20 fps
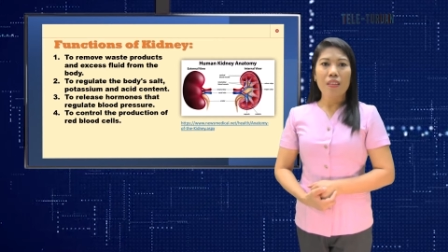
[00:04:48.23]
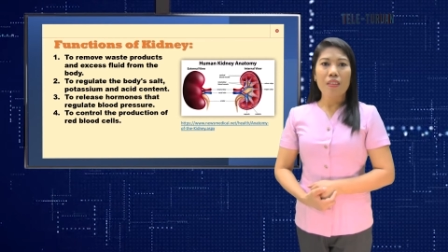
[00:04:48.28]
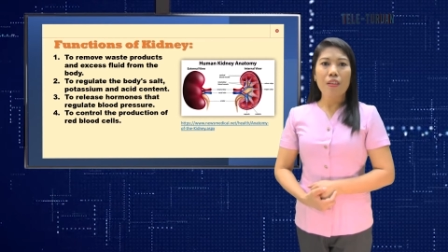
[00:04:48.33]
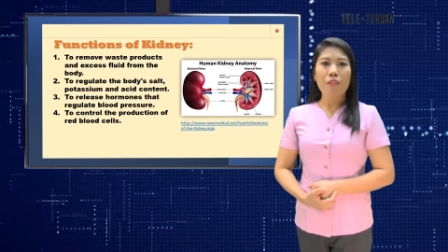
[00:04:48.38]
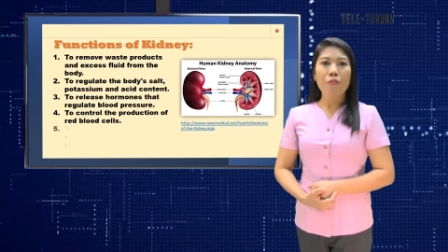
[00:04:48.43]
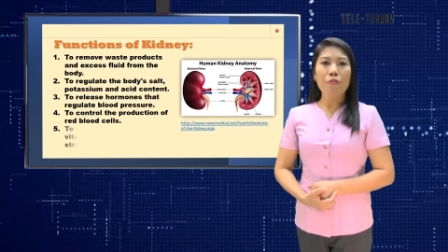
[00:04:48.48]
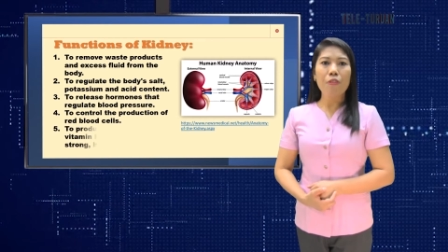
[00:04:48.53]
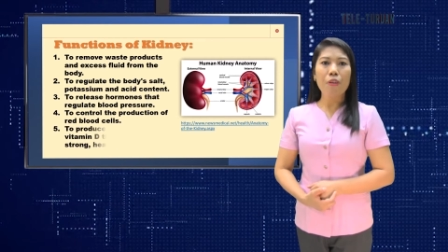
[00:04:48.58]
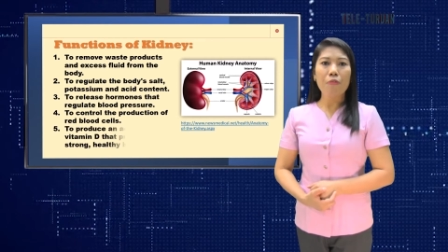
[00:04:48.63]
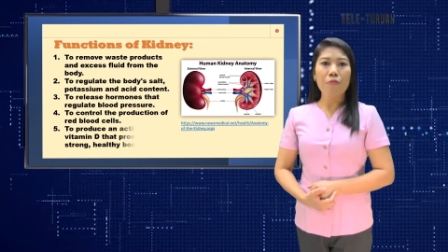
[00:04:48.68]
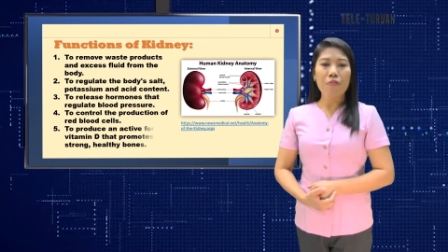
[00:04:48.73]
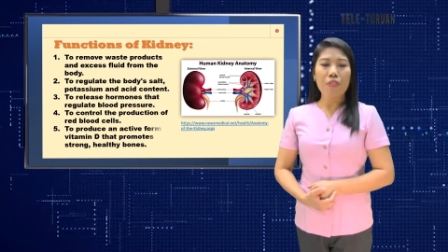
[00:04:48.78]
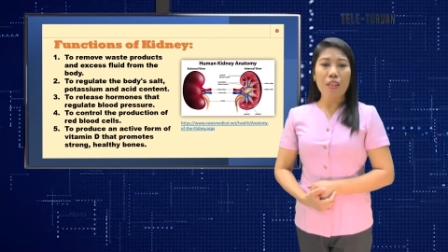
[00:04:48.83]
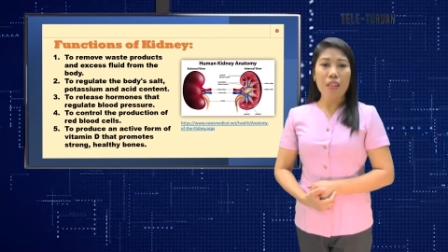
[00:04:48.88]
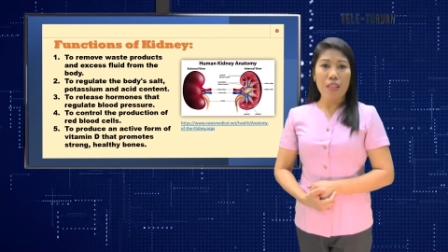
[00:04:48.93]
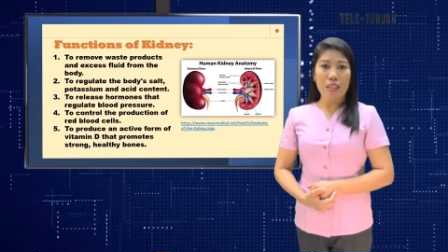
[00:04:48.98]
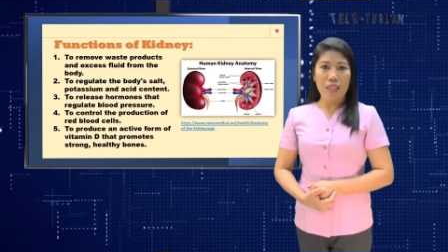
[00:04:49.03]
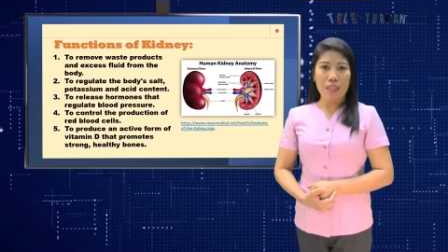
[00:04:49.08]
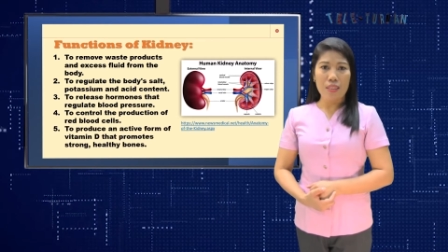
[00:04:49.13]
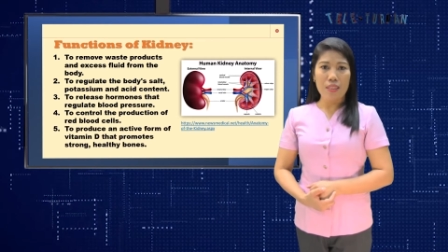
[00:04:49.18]
The fifth
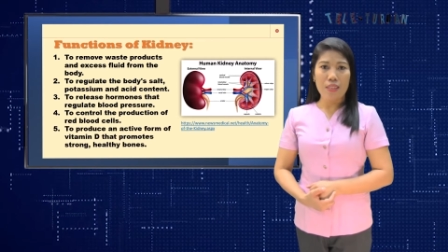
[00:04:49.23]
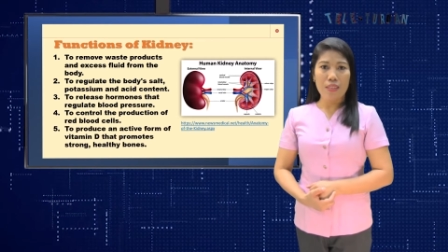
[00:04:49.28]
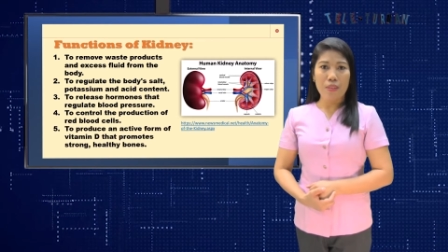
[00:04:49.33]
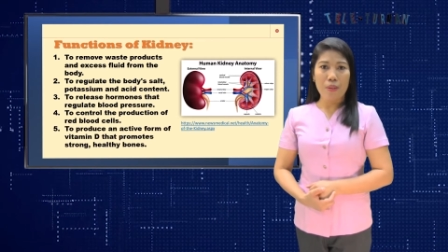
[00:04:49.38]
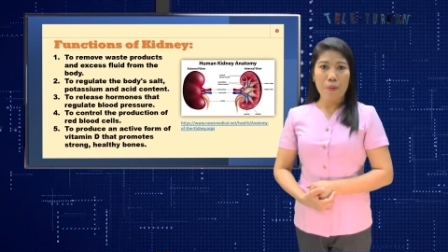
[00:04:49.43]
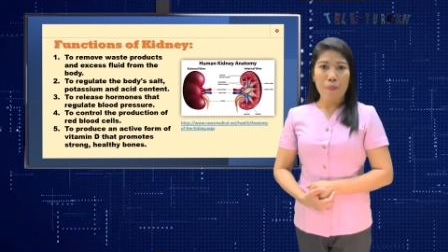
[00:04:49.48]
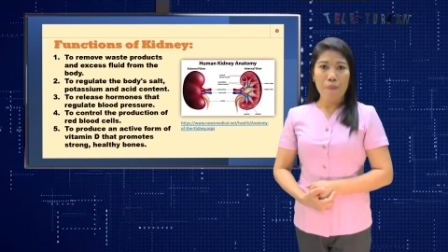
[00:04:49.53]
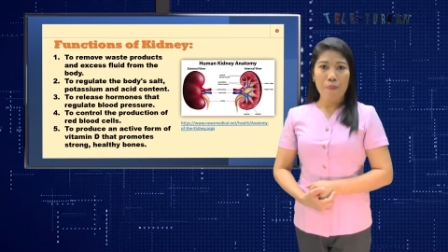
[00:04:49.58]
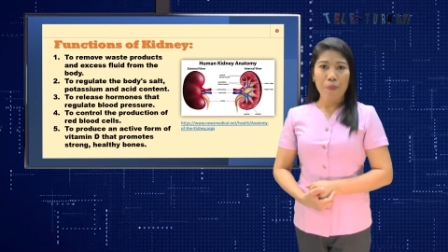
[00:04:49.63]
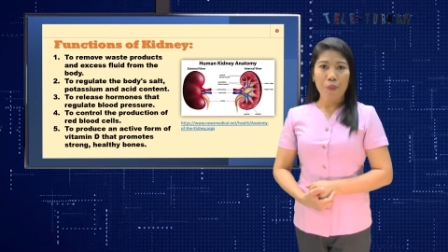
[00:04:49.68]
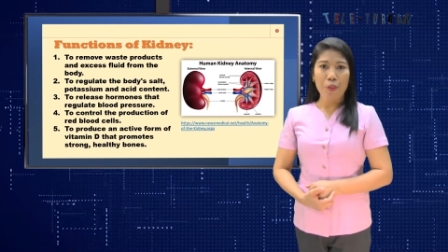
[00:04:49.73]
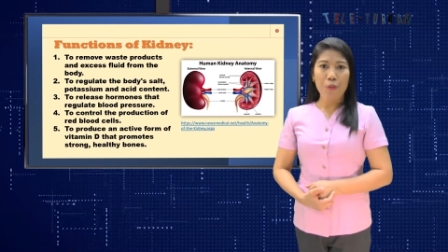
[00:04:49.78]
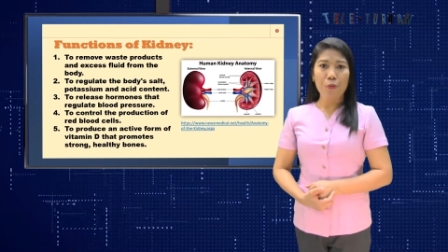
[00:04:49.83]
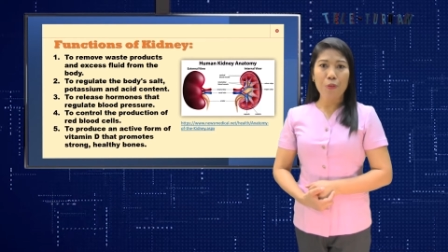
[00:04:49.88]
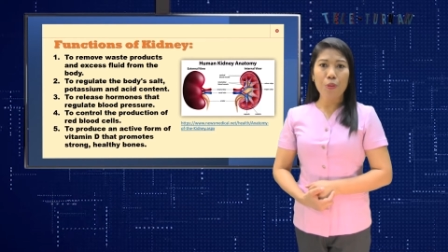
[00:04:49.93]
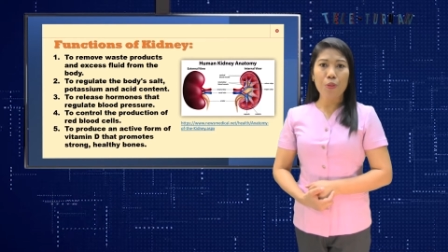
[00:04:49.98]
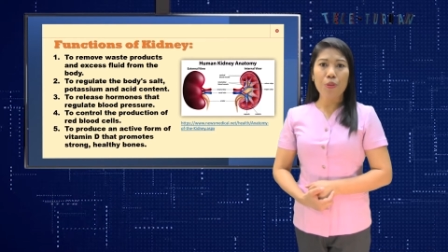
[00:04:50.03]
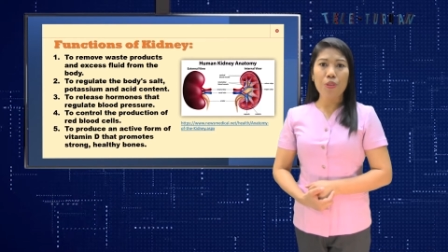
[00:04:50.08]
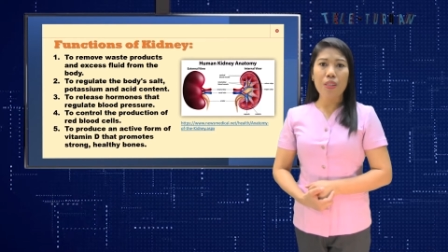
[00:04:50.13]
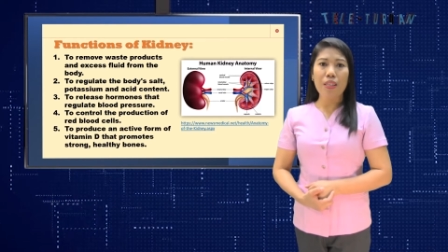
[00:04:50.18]
is to
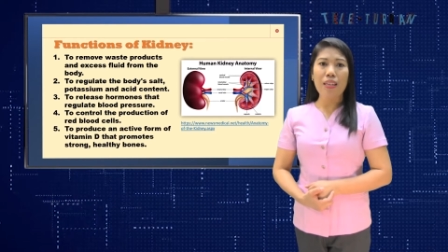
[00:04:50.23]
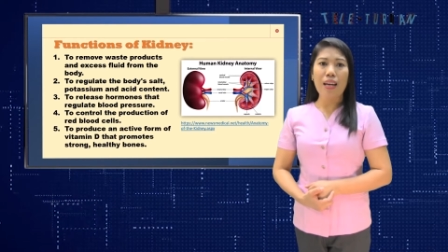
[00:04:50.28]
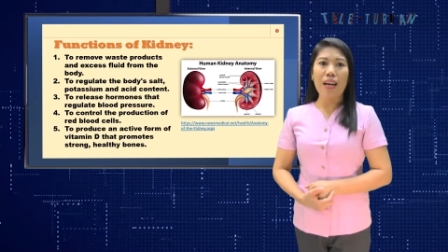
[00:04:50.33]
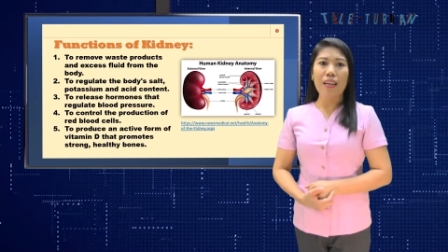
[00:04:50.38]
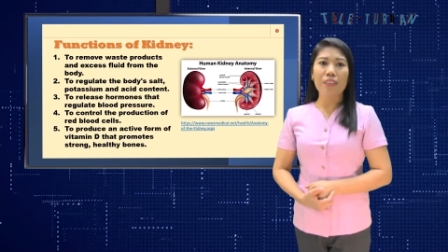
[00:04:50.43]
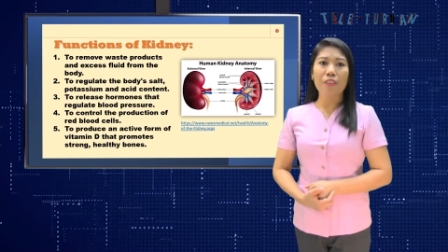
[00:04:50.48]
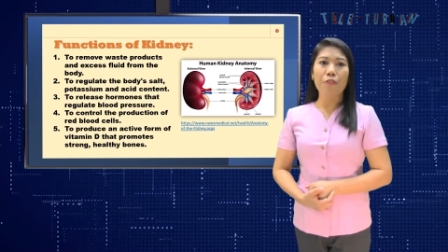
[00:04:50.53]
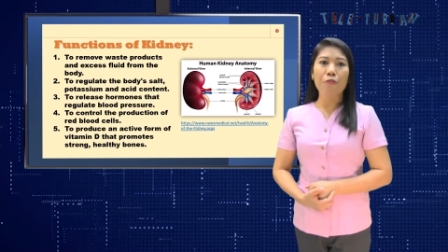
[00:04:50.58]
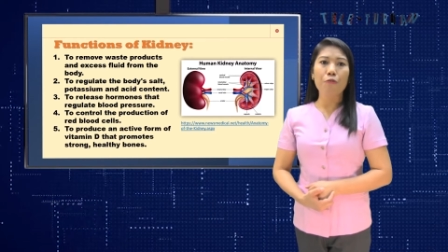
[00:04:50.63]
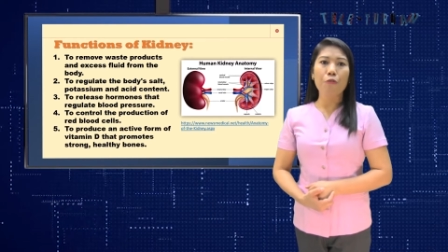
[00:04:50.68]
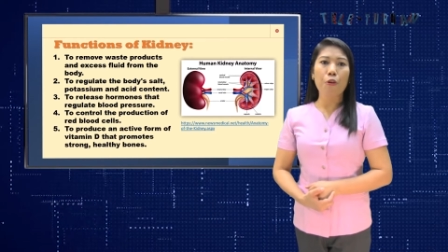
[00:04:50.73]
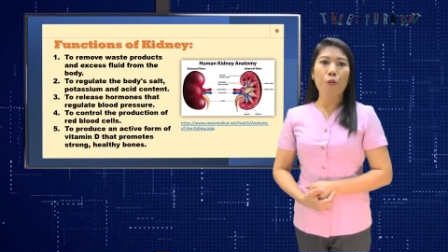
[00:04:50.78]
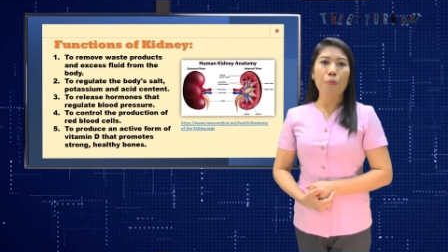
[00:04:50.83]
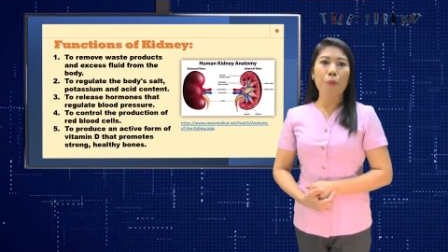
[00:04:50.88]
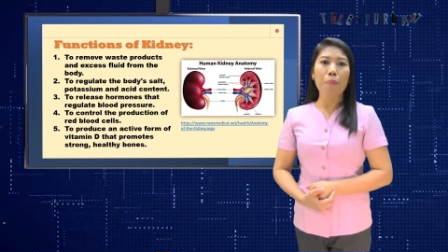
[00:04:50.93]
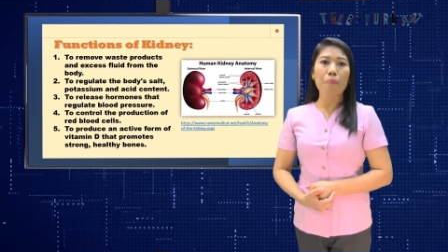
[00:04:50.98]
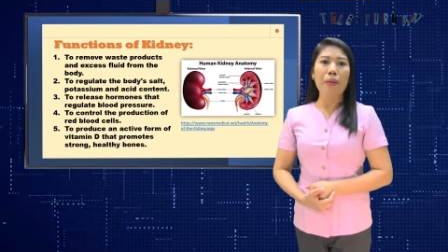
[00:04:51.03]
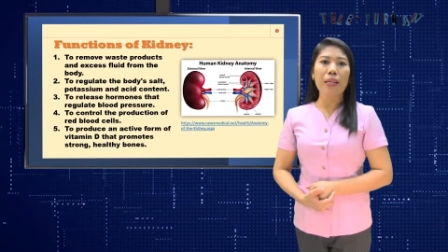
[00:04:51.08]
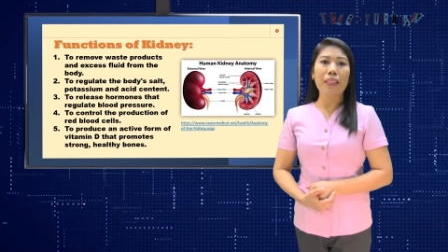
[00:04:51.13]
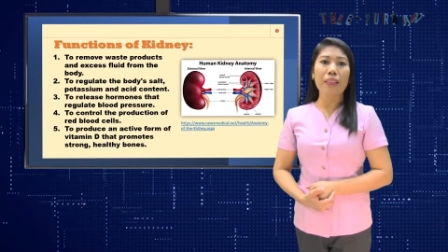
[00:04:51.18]
produce an active form
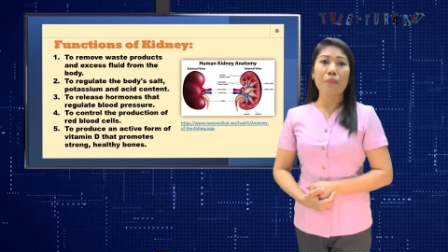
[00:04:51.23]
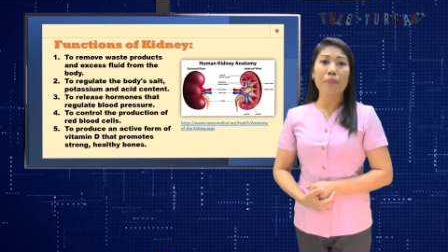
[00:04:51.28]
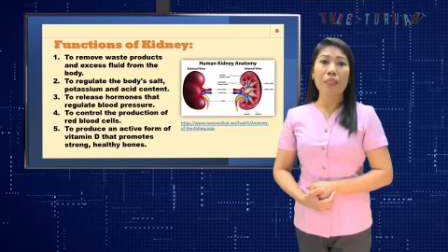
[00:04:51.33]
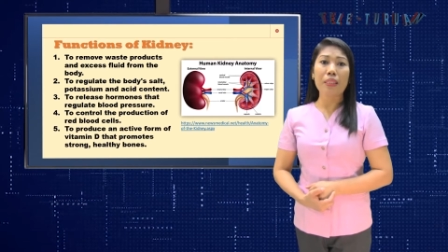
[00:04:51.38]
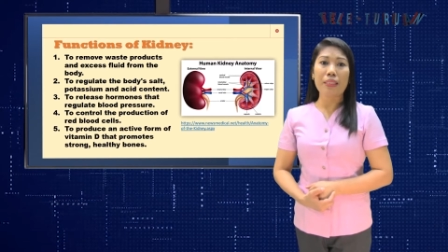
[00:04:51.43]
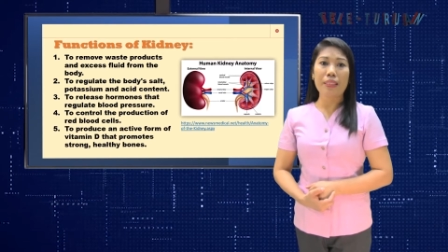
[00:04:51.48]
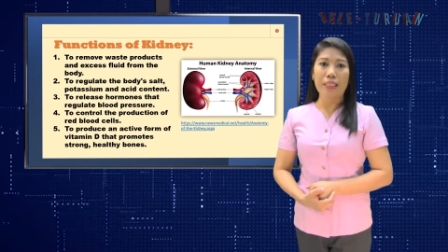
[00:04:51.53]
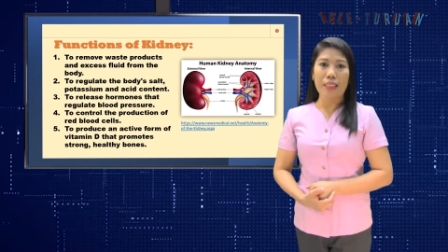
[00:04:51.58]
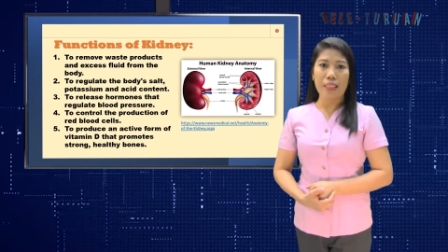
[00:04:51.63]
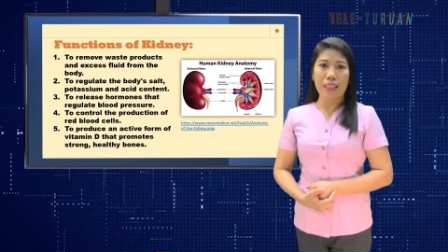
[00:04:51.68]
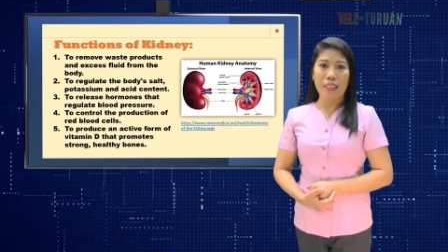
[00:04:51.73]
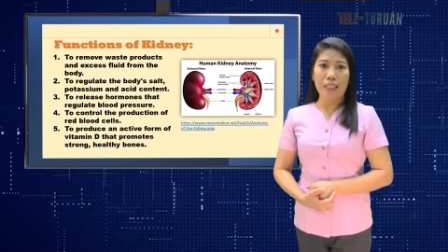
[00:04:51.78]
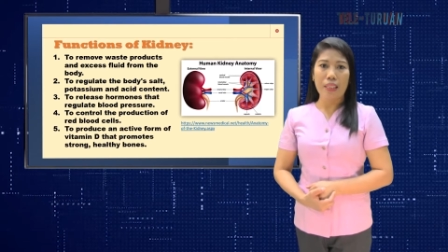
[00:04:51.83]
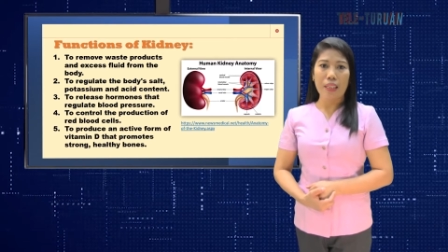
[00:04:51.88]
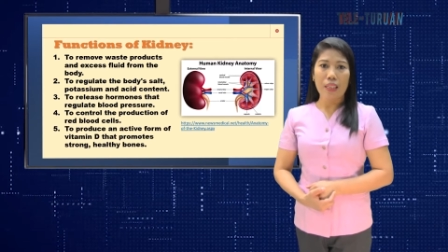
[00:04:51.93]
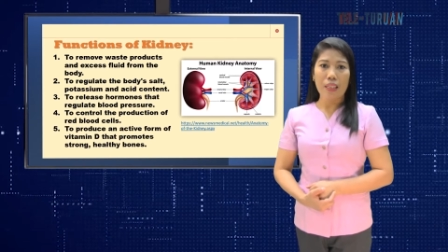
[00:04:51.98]
of vitamin D